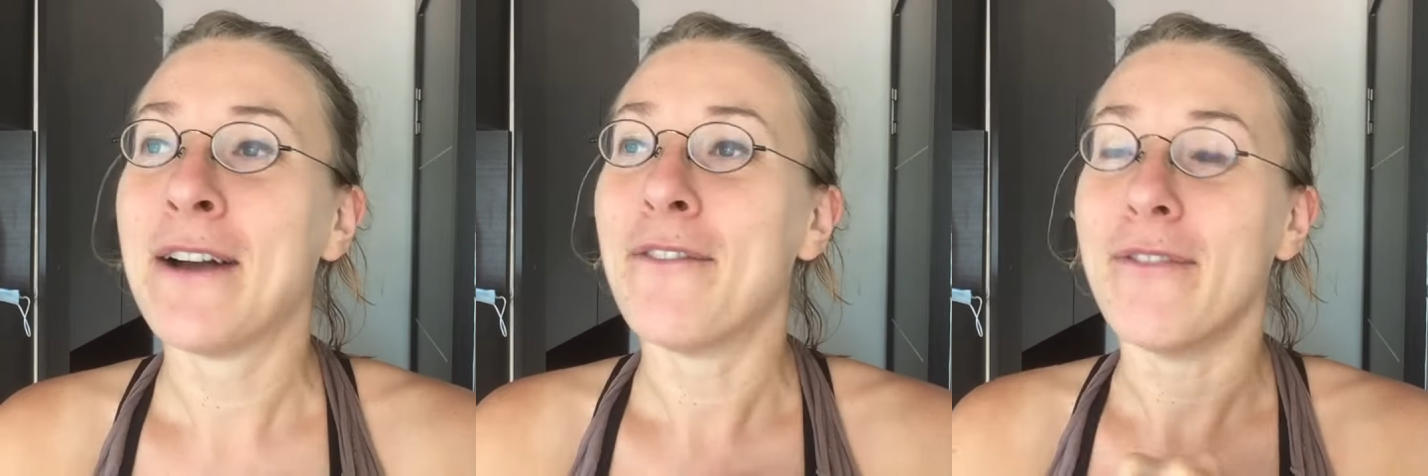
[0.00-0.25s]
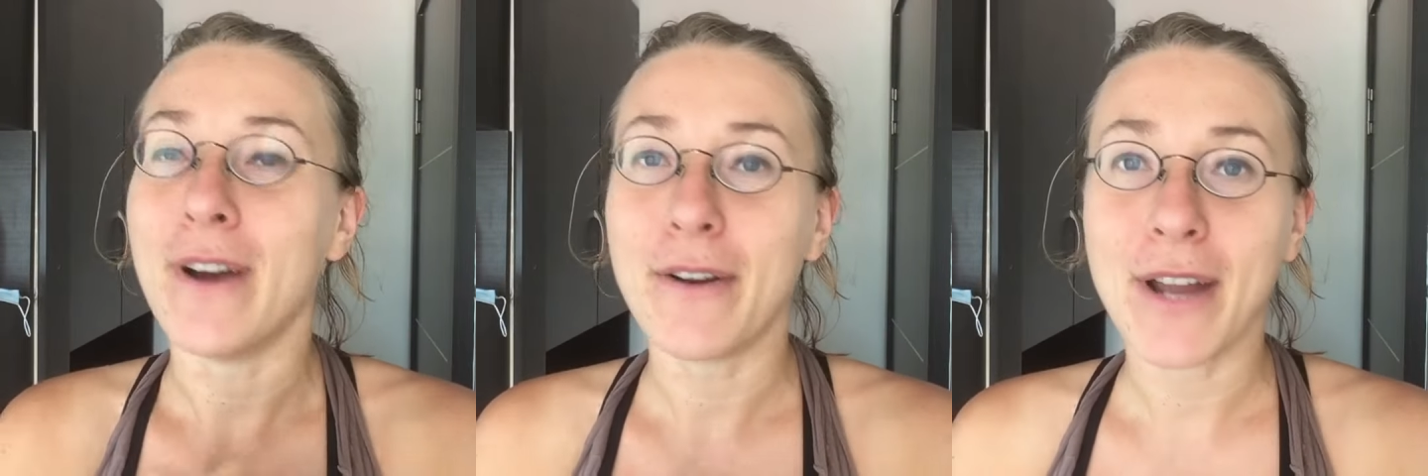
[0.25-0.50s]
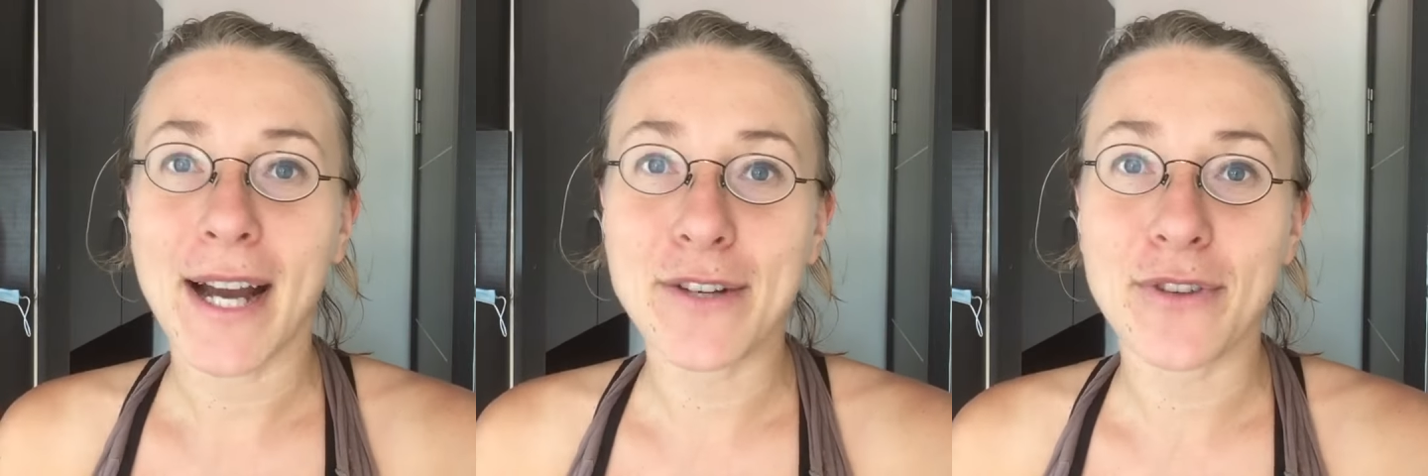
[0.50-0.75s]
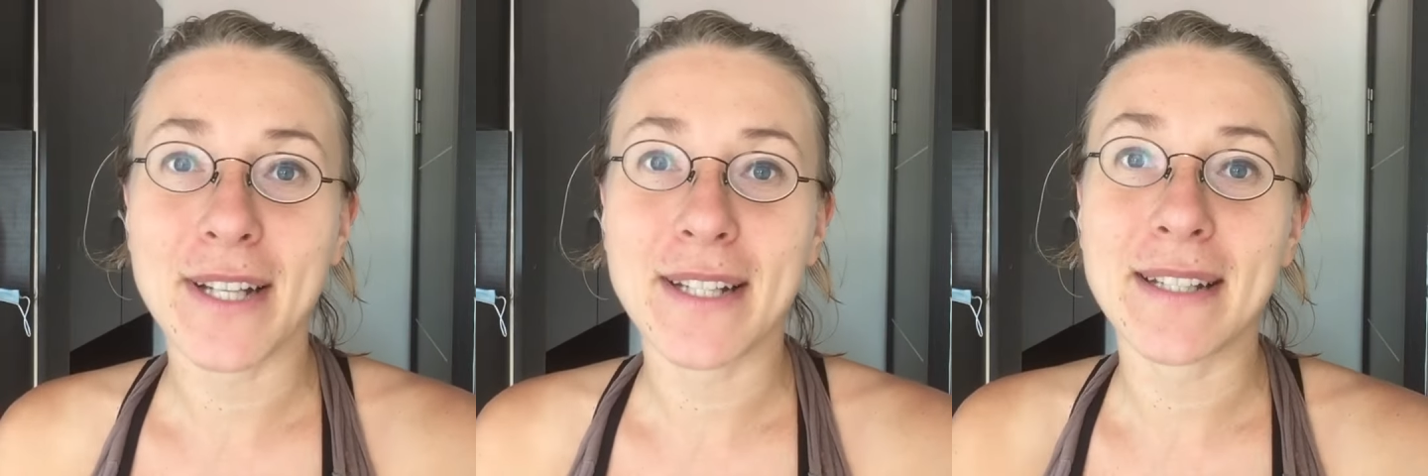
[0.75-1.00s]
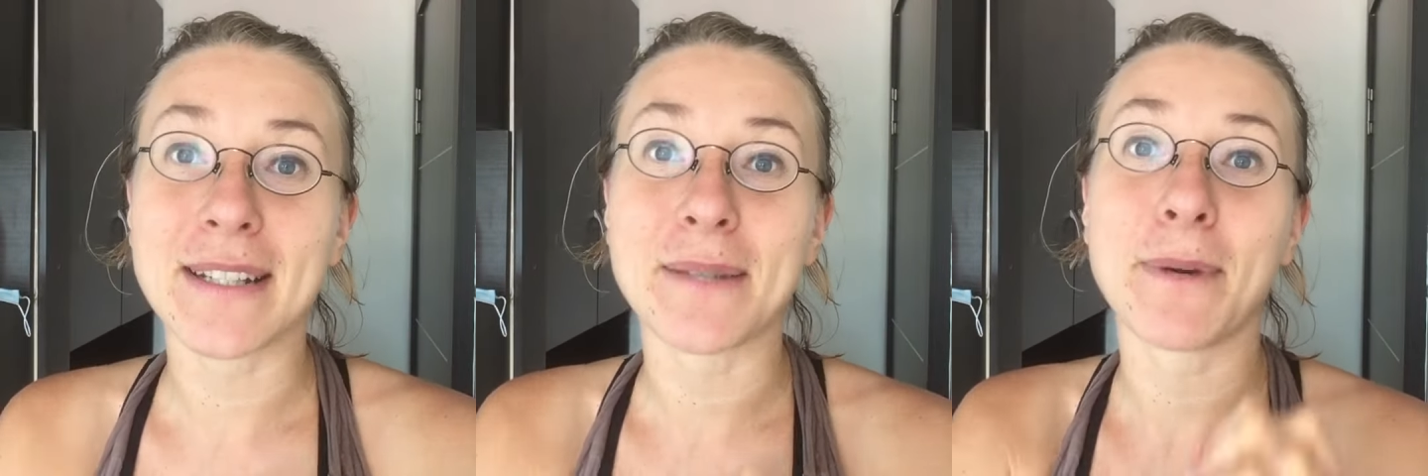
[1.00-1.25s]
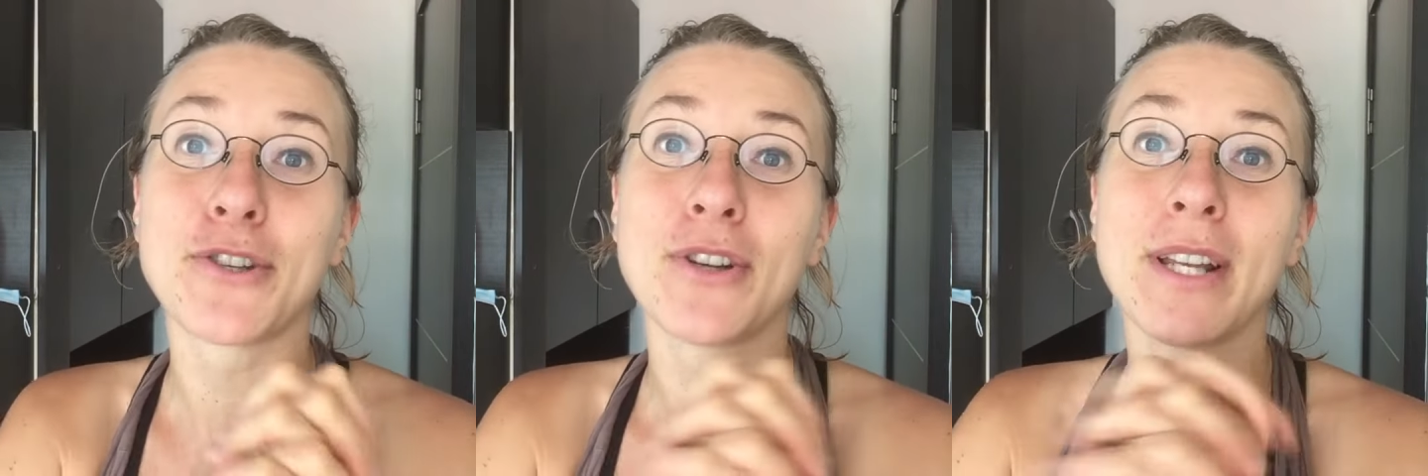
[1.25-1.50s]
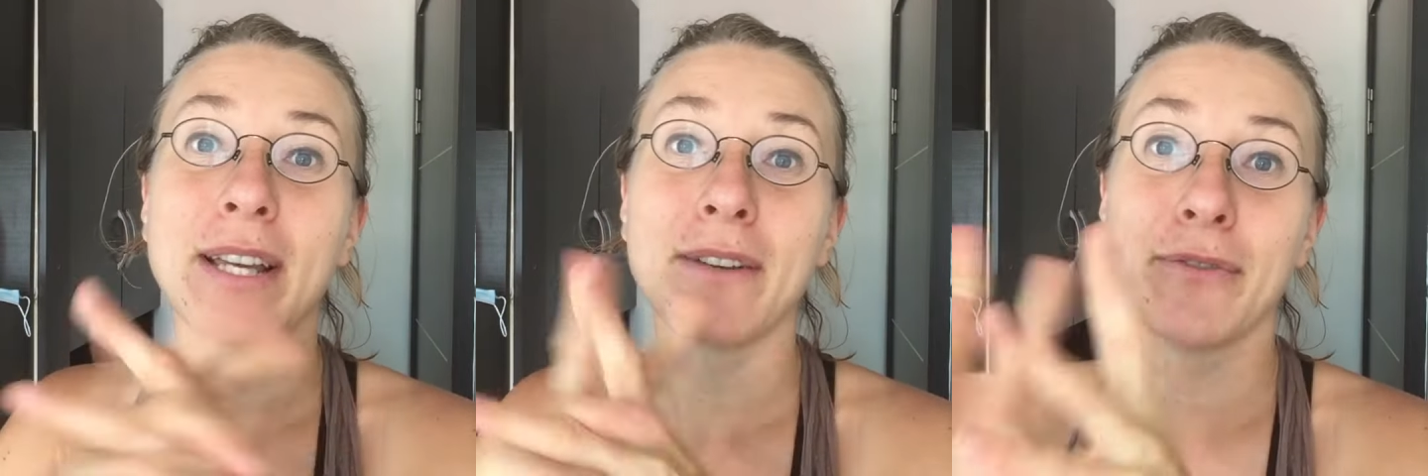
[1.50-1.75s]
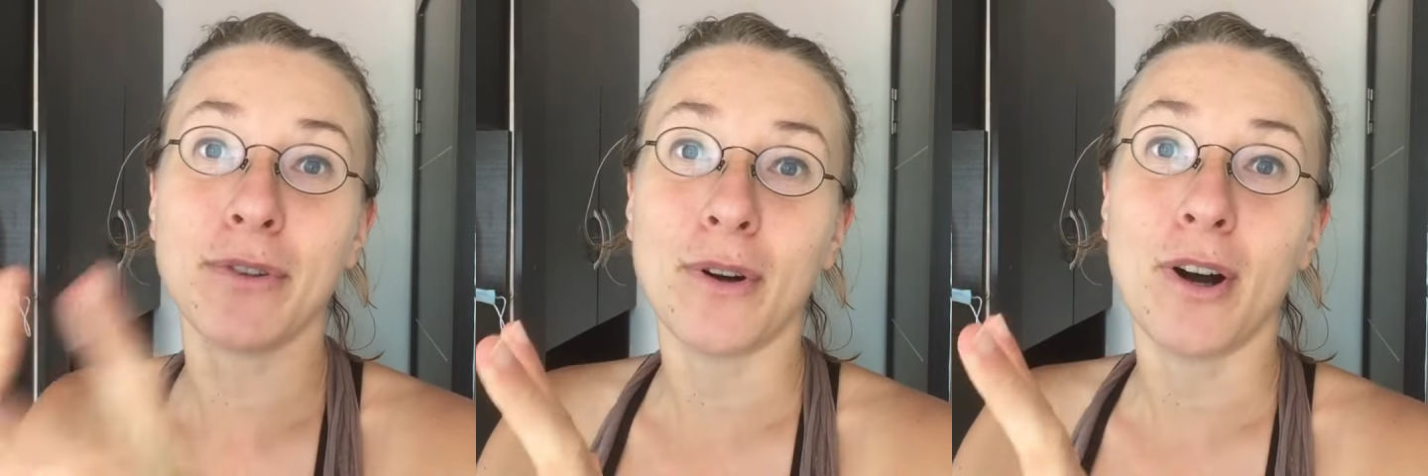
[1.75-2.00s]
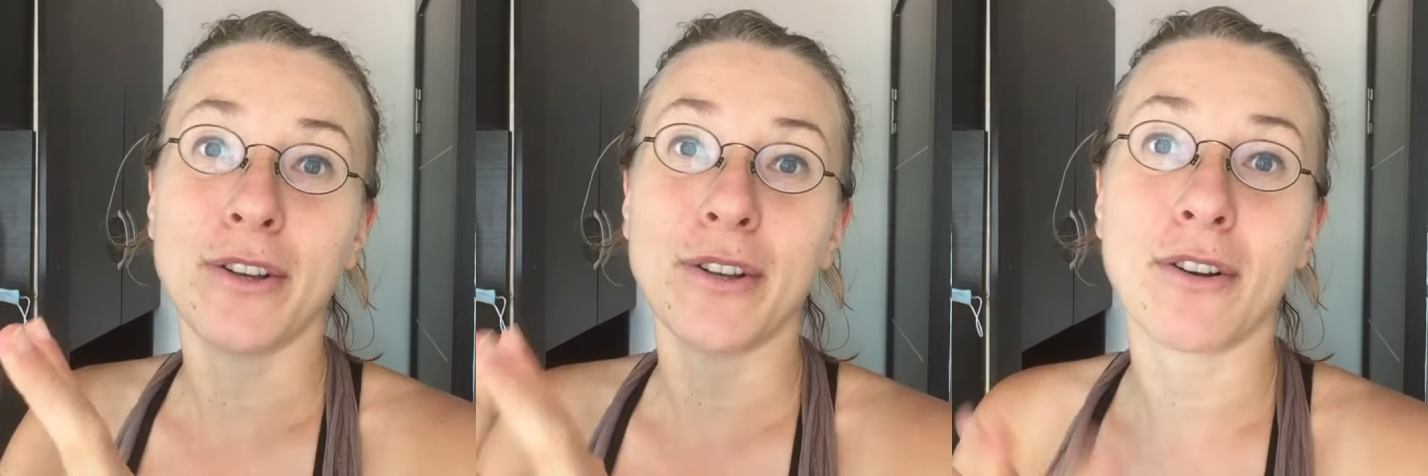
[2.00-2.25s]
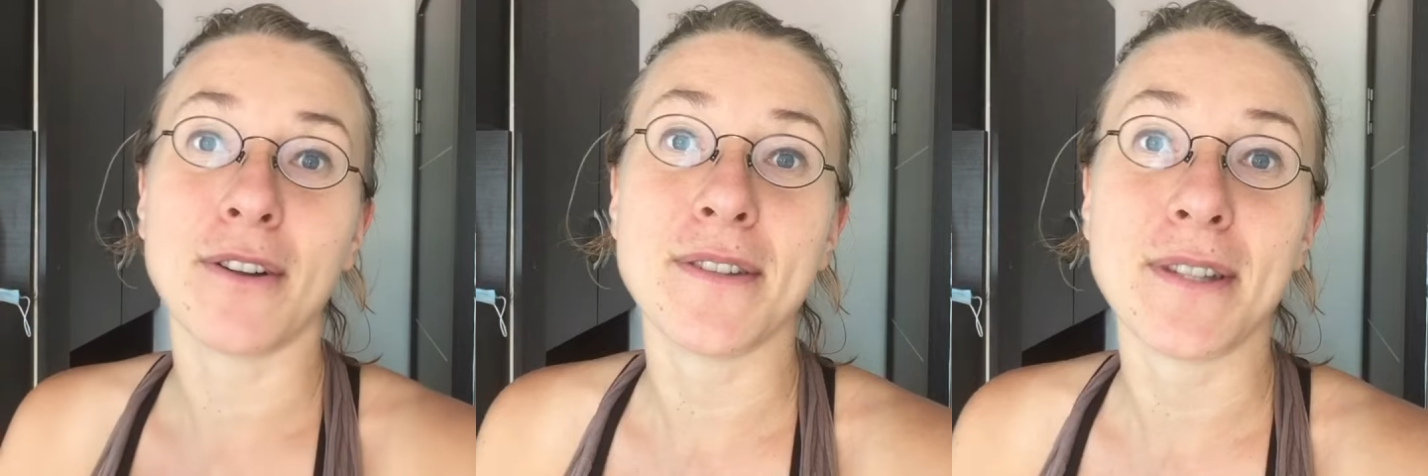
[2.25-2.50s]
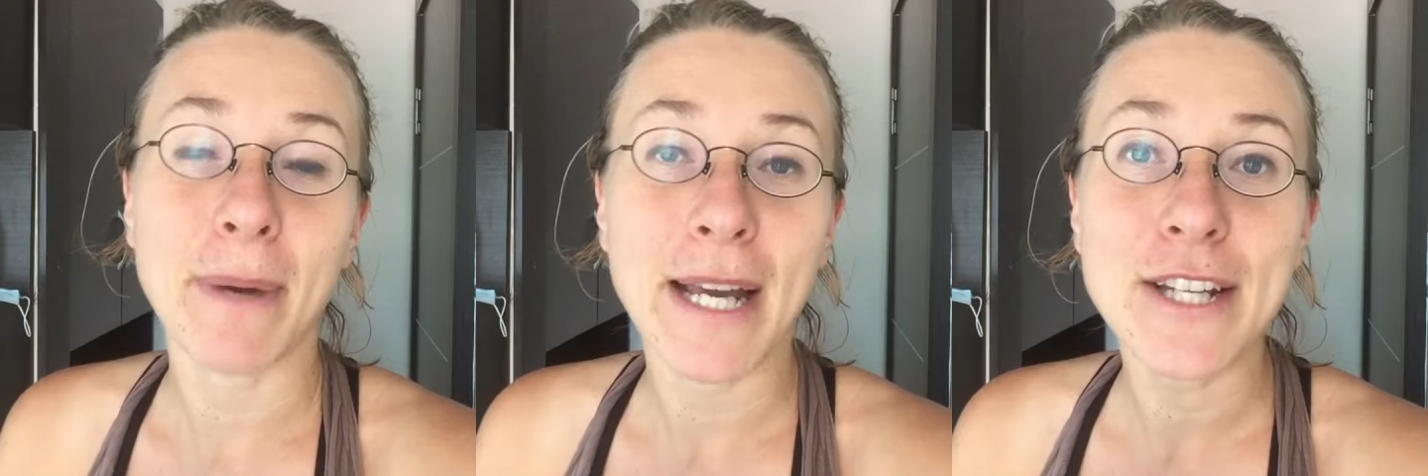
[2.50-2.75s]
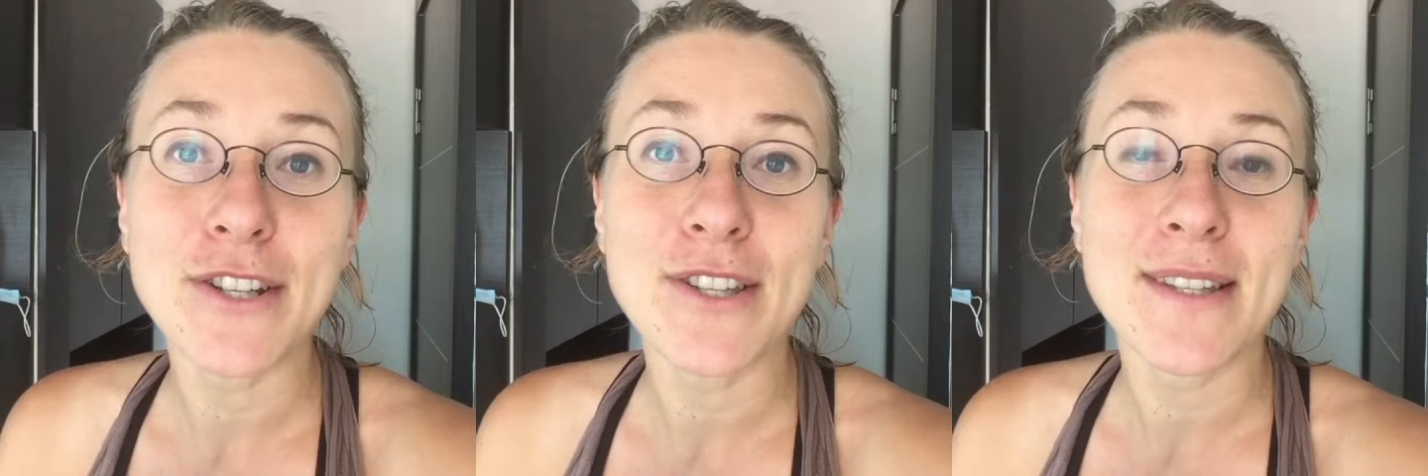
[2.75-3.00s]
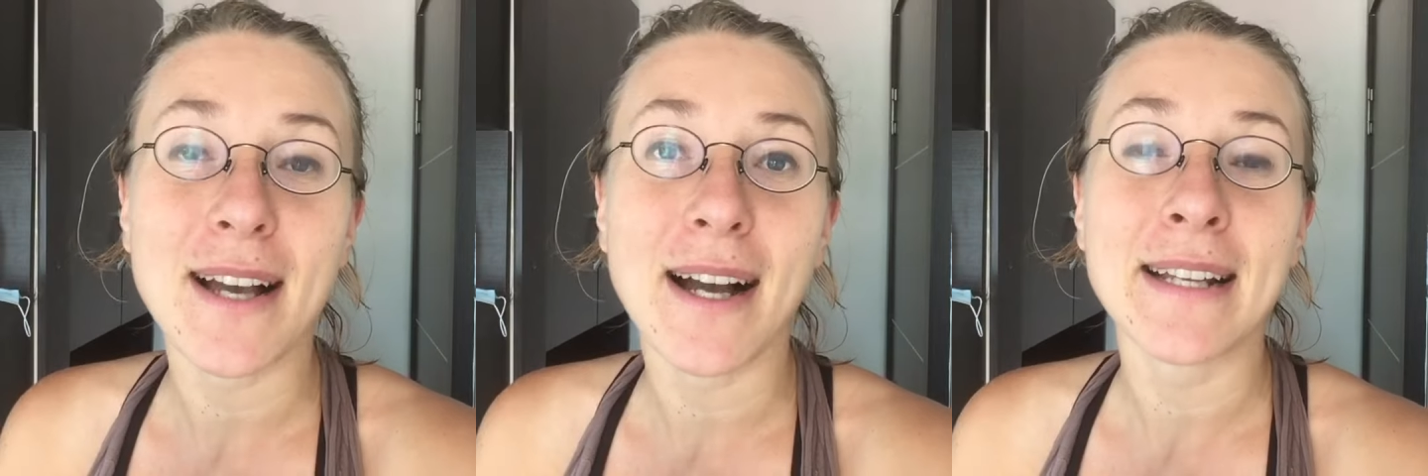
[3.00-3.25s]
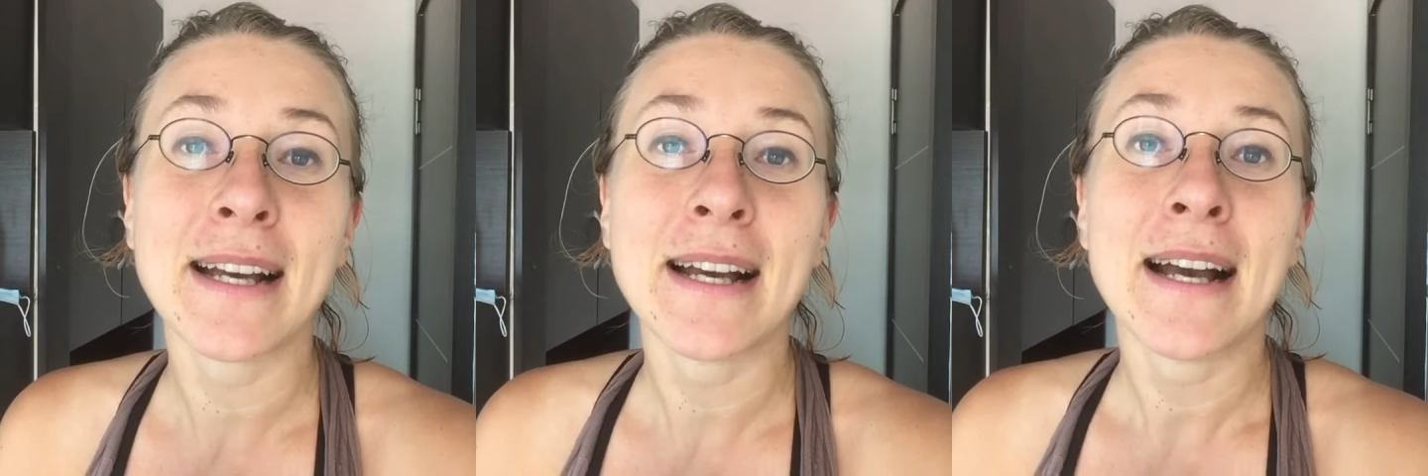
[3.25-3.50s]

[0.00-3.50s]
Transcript: Very hydrating, especially if you're on the constipation side,